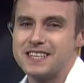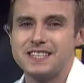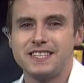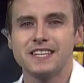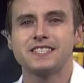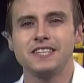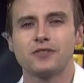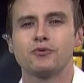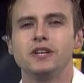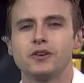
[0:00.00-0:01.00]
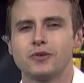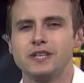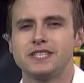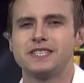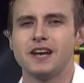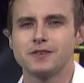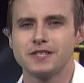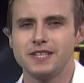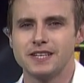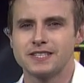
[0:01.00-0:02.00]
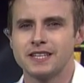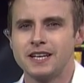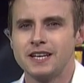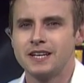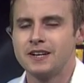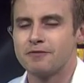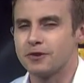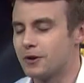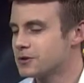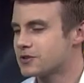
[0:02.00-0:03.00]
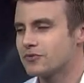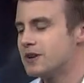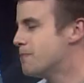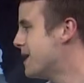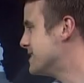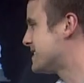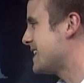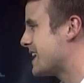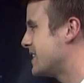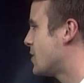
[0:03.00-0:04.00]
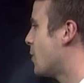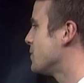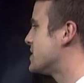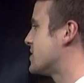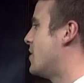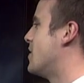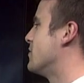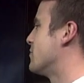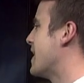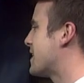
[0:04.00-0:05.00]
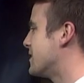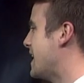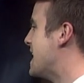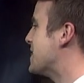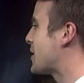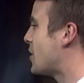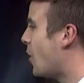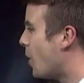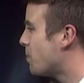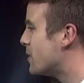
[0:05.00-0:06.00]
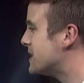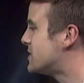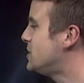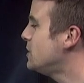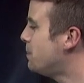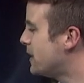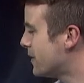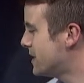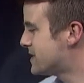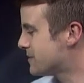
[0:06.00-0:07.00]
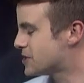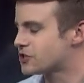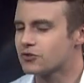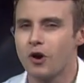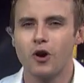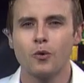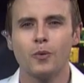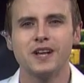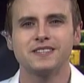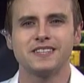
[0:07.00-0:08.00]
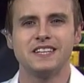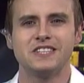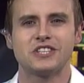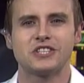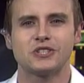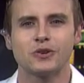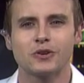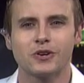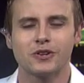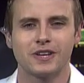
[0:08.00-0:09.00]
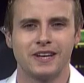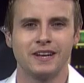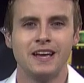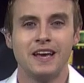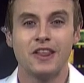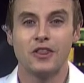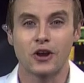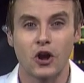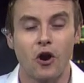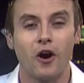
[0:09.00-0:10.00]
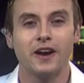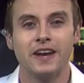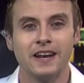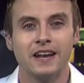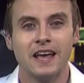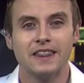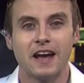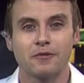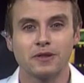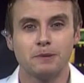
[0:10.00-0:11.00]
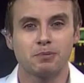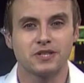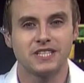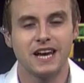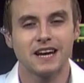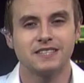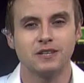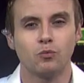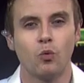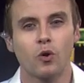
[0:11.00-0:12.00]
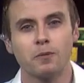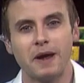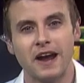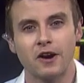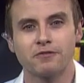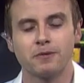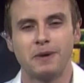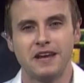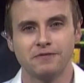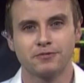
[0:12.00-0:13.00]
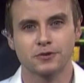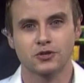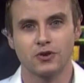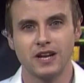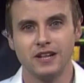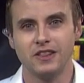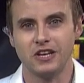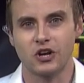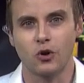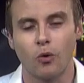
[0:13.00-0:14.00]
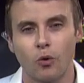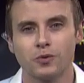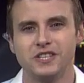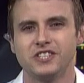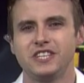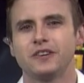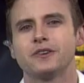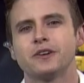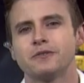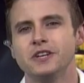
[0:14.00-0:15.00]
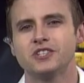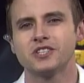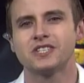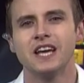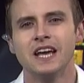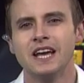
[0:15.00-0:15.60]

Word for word: sixty-three degrees Celsius for those three months, second coldest on record, and the culprits, two periods of strong winds encircling the continent that really protected warm air from infiltrating the cold interior regions.